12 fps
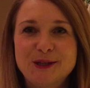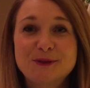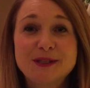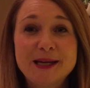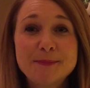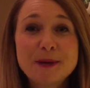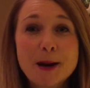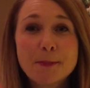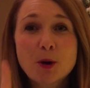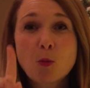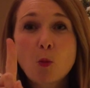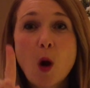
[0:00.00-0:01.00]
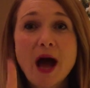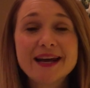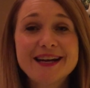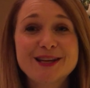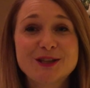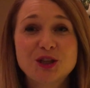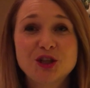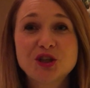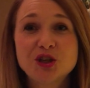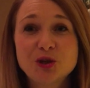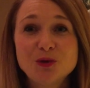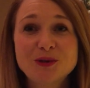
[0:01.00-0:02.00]
So tip number one is to
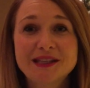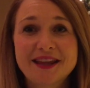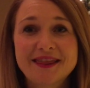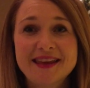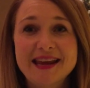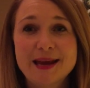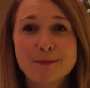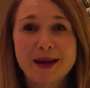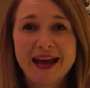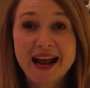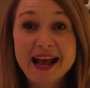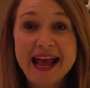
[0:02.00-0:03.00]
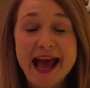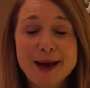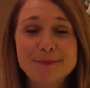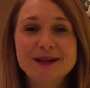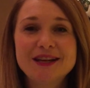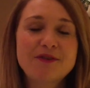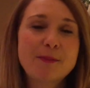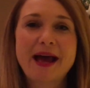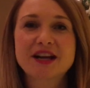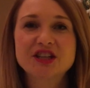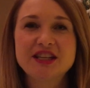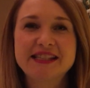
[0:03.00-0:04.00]
choose a theme. And I can't believe I'm
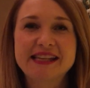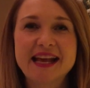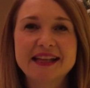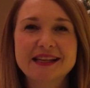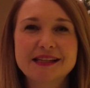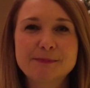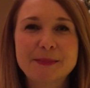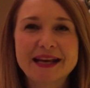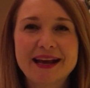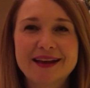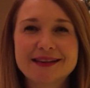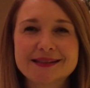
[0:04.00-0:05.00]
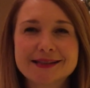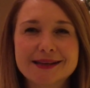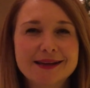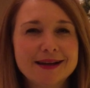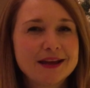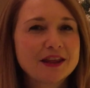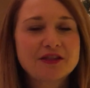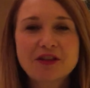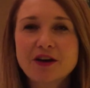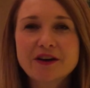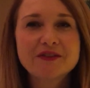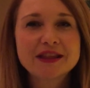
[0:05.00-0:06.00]
actually saying this because the
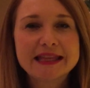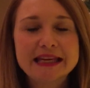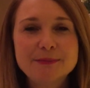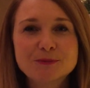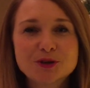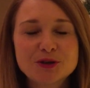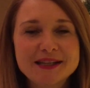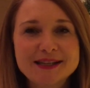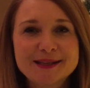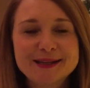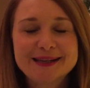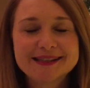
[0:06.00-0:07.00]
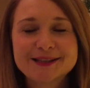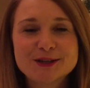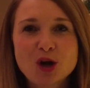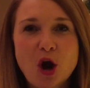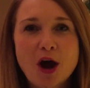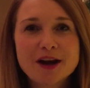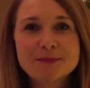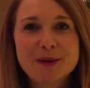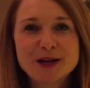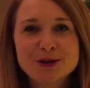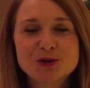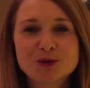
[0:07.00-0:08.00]
thought of a theme tree is not
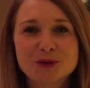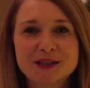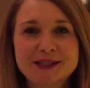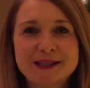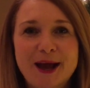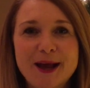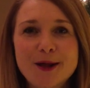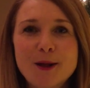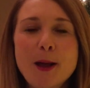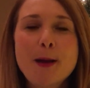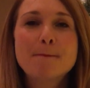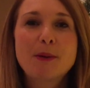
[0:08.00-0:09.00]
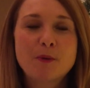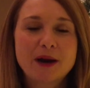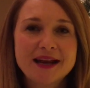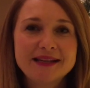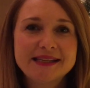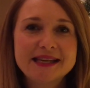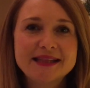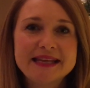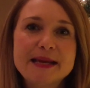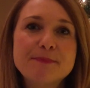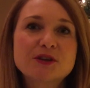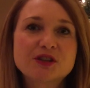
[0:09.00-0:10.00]
my usual style. But when I say
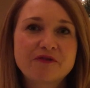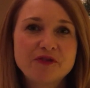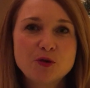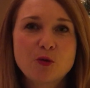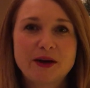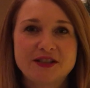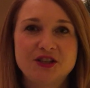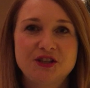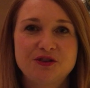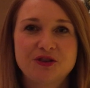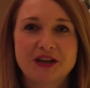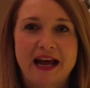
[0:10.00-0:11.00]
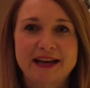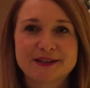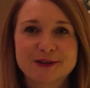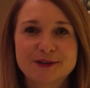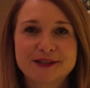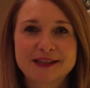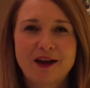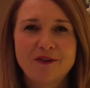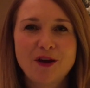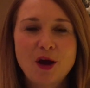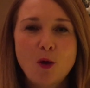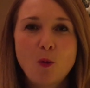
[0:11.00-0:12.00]
theme, there's a few questions you should ask
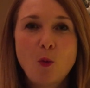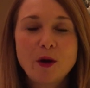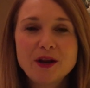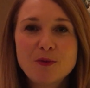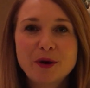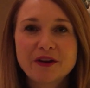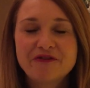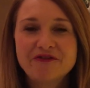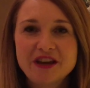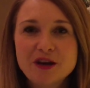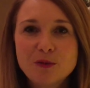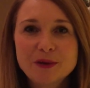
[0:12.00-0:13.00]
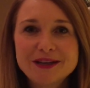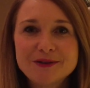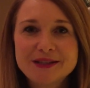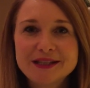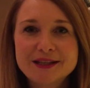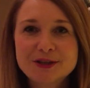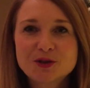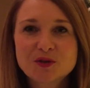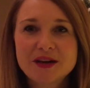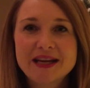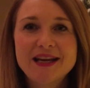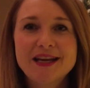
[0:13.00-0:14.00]
yourself. What do you want to feel when you see the
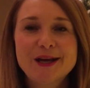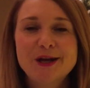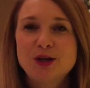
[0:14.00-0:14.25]
tree?